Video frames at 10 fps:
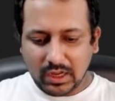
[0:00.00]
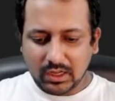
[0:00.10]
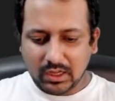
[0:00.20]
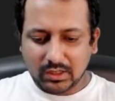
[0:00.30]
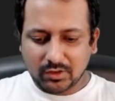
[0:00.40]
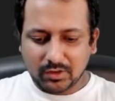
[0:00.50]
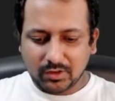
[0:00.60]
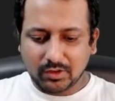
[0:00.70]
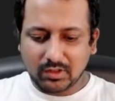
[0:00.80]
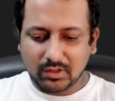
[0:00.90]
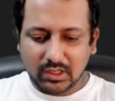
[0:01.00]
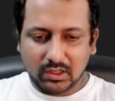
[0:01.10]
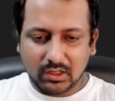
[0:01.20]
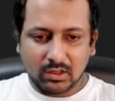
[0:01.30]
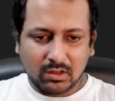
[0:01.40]
And here you can
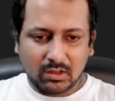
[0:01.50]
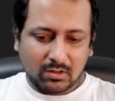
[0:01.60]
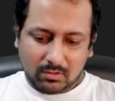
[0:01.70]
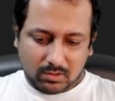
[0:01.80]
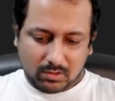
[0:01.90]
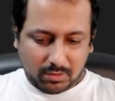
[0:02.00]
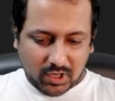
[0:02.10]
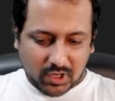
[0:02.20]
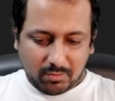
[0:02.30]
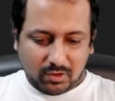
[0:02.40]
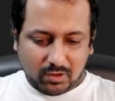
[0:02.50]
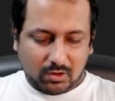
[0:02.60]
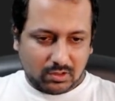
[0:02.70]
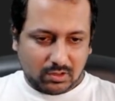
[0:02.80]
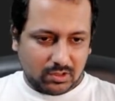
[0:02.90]
say some name,
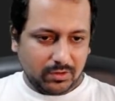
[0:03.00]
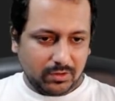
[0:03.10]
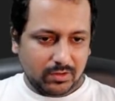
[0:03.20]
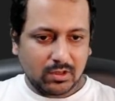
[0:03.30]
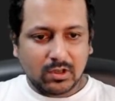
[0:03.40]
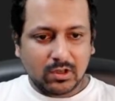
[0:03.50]
loss reduced.